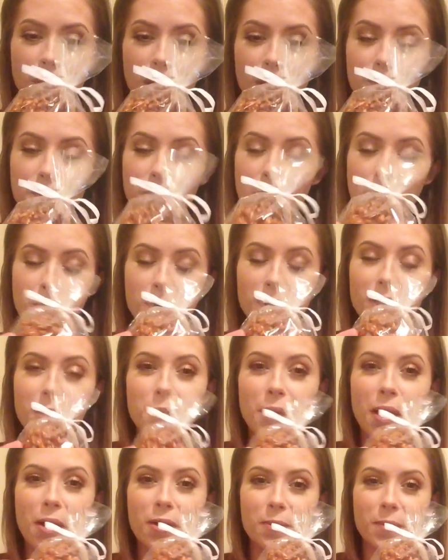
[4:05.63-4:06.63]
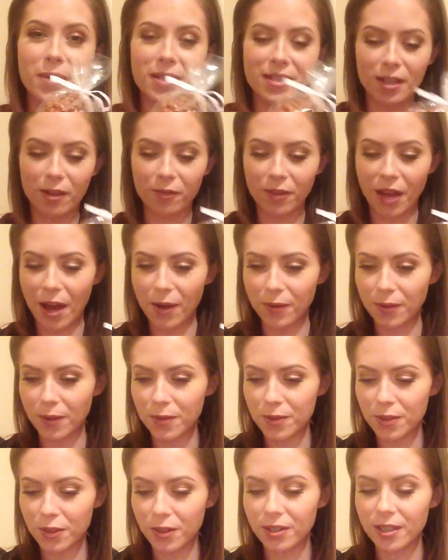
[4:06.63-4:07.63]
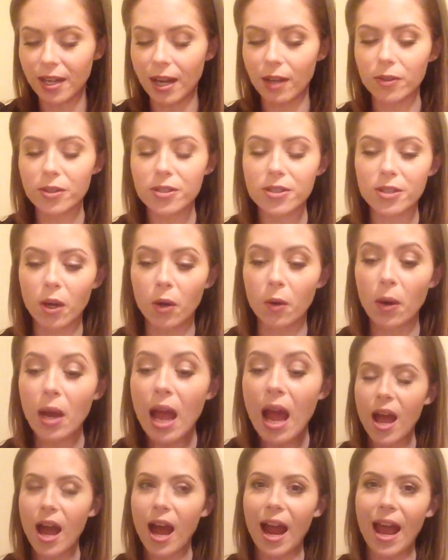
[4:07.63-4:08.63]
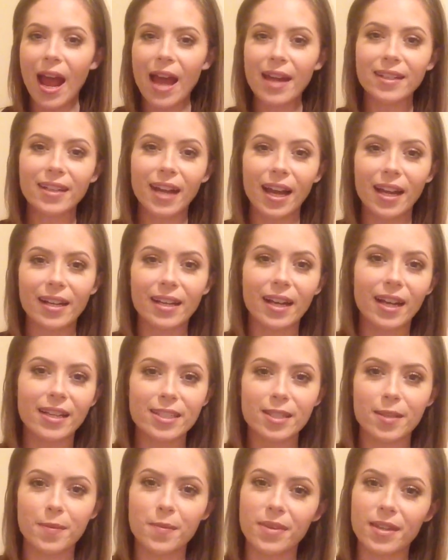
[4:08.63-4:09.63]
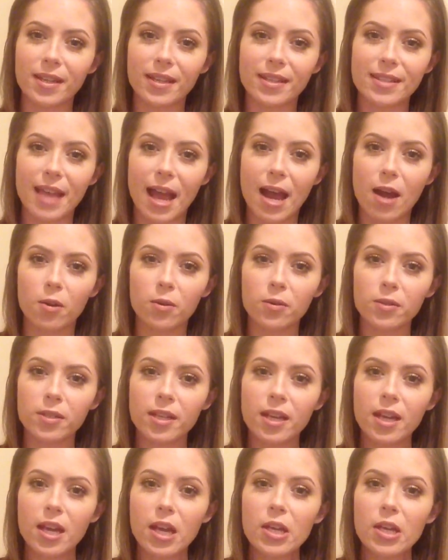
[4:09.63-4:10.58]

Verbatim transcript: I'm, I'm really proud of myself of how those turned out. So I had to kind of cut some things out.